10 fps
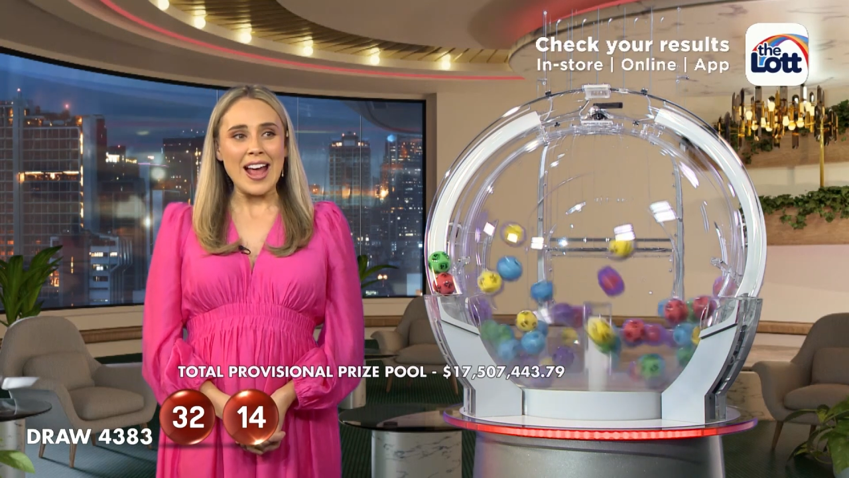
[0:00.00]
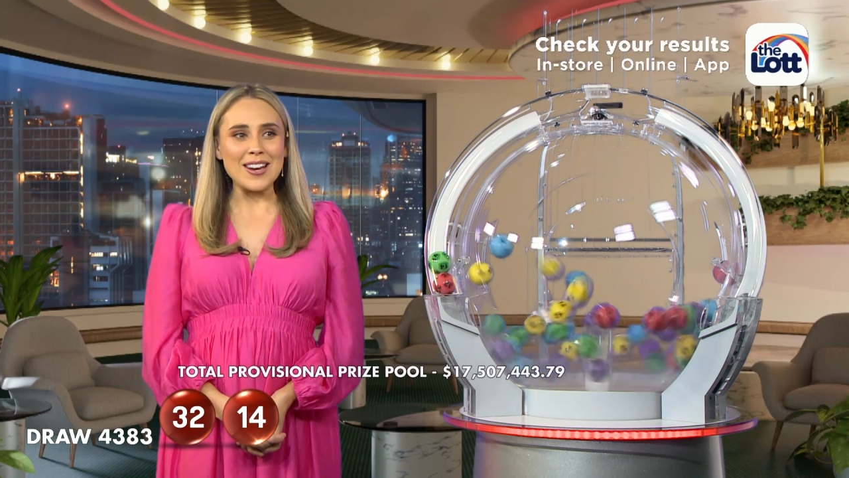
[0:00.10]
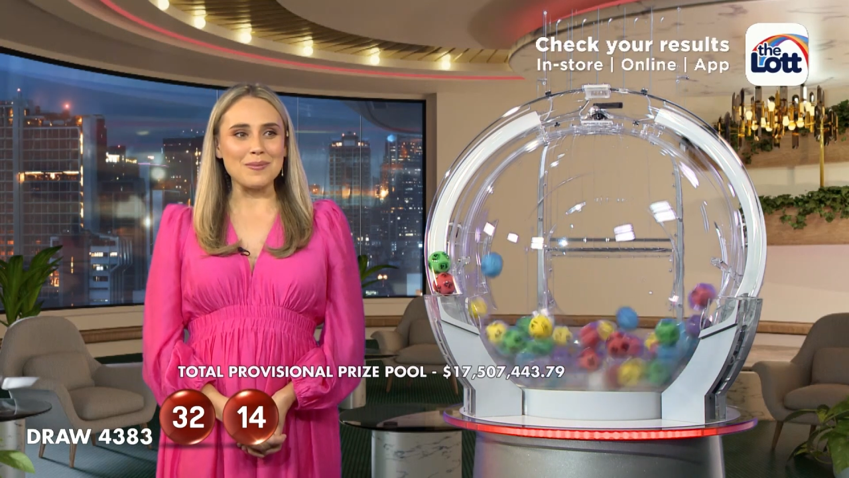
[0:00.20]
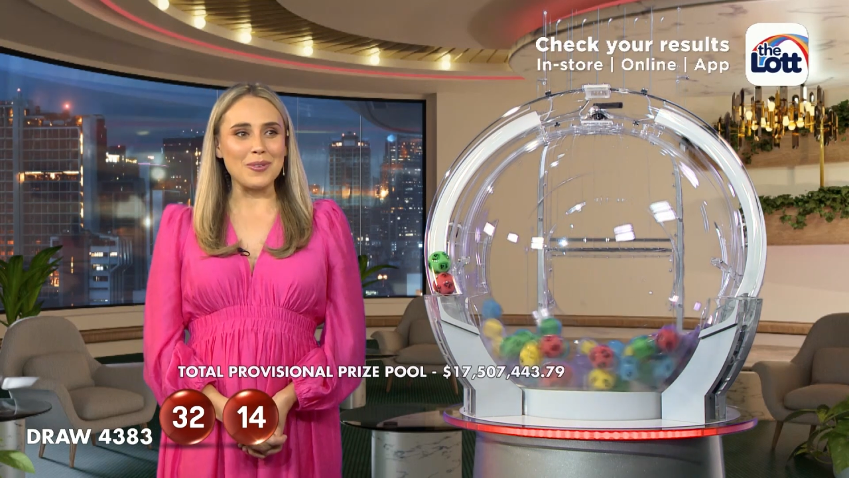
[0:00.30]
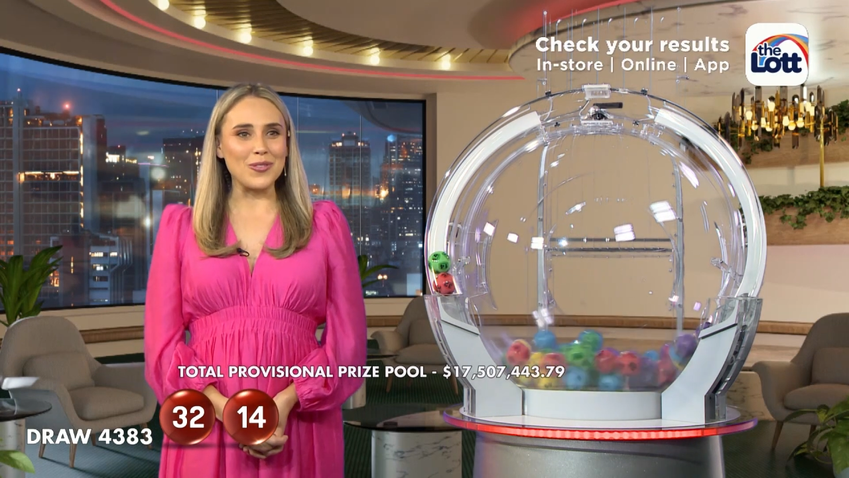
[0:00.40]

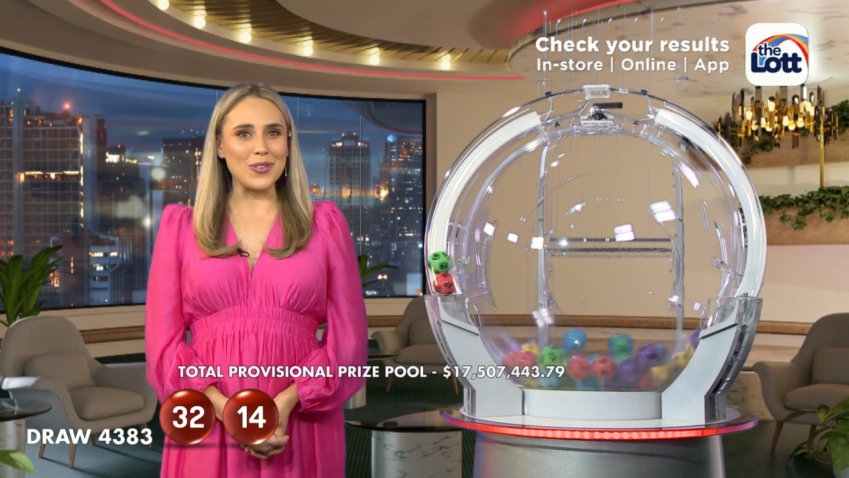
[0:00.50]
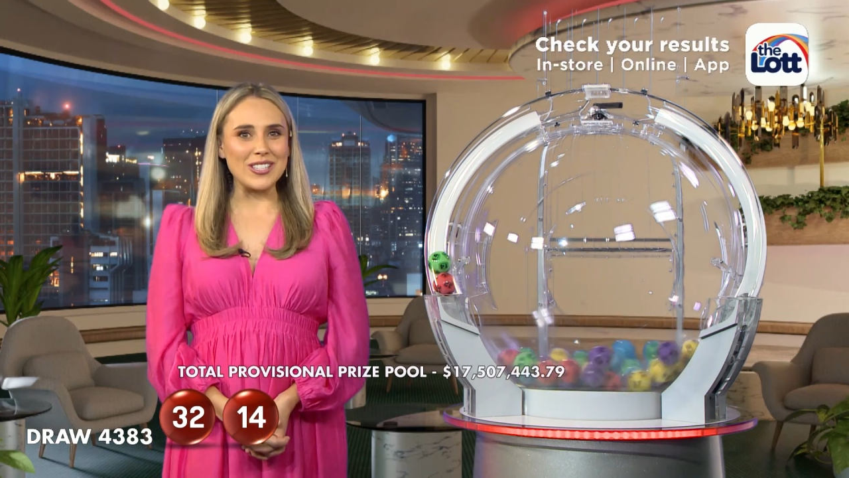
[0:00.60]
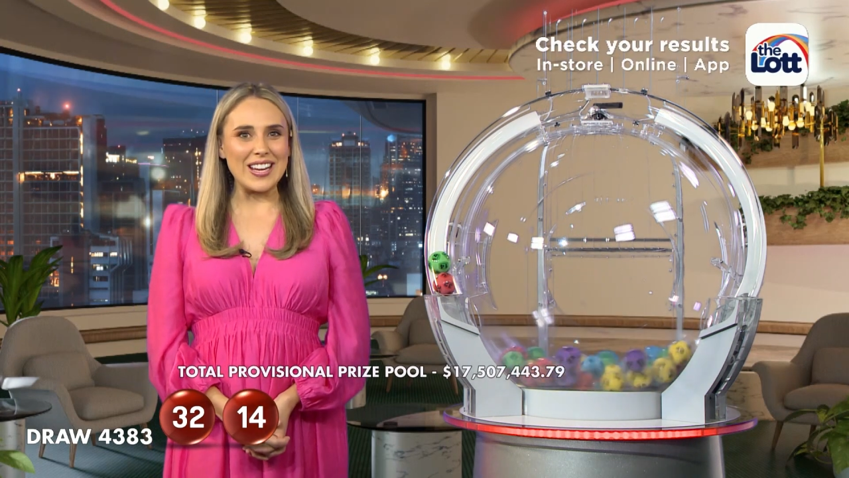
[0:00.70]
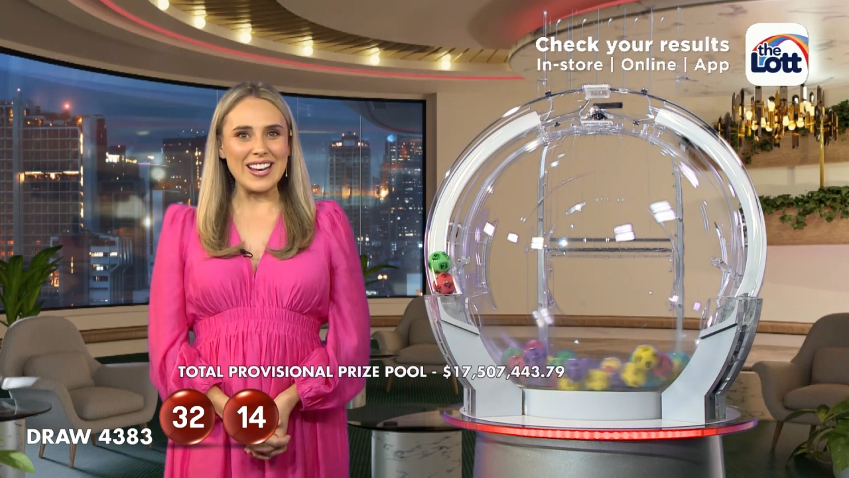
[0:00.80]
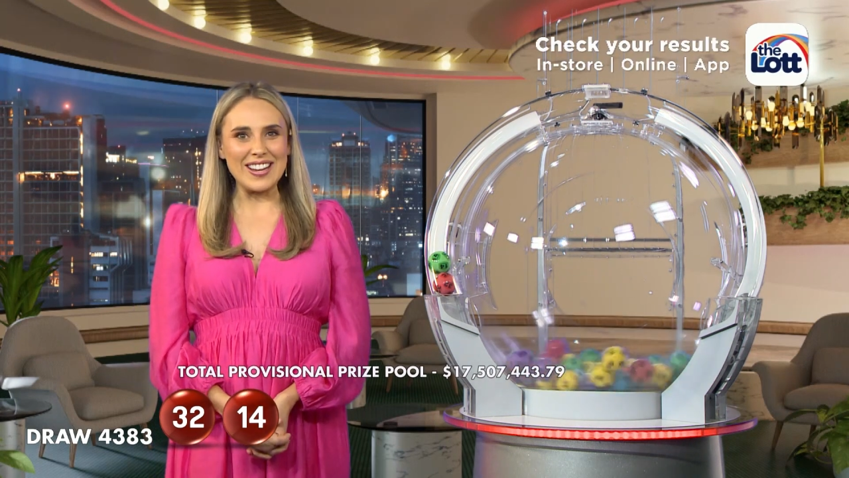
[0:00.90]
and number
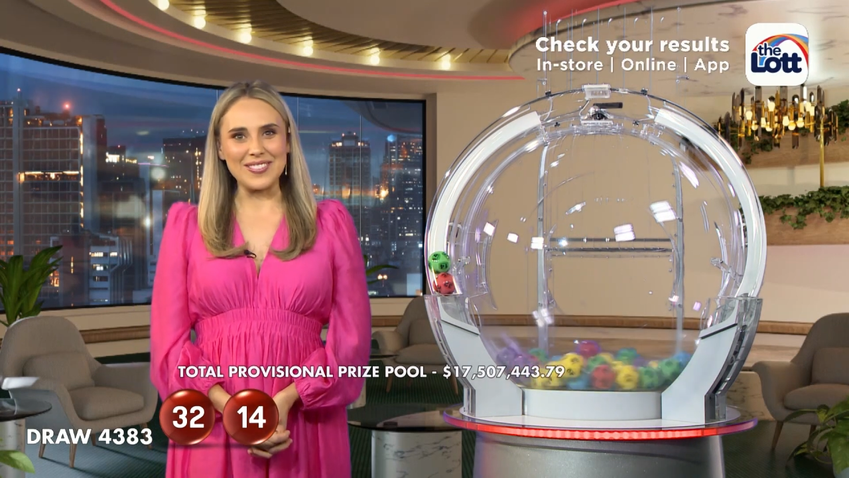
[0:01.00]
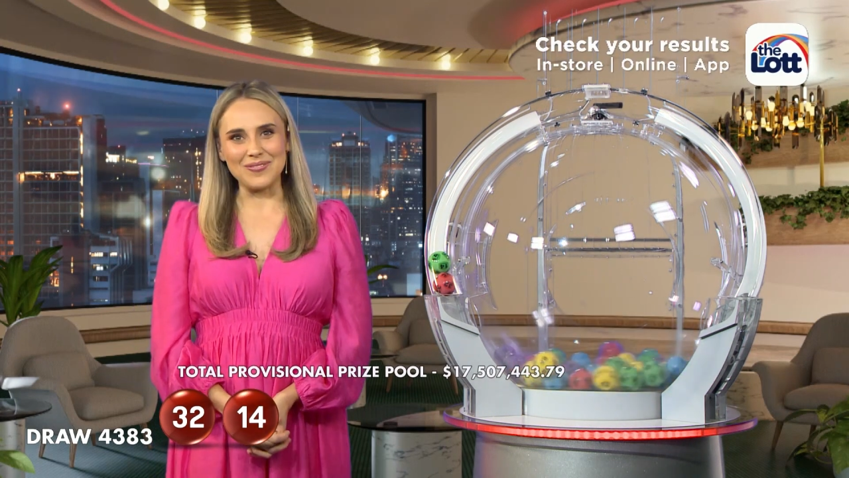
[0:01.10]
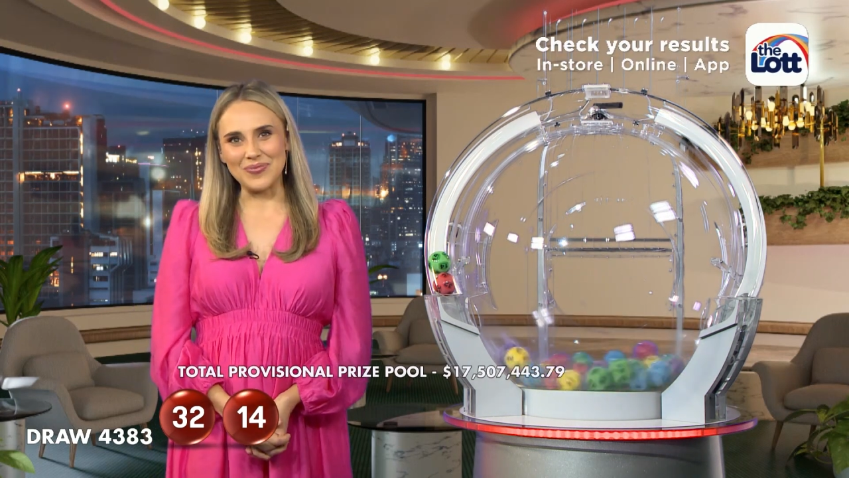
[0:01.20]
14.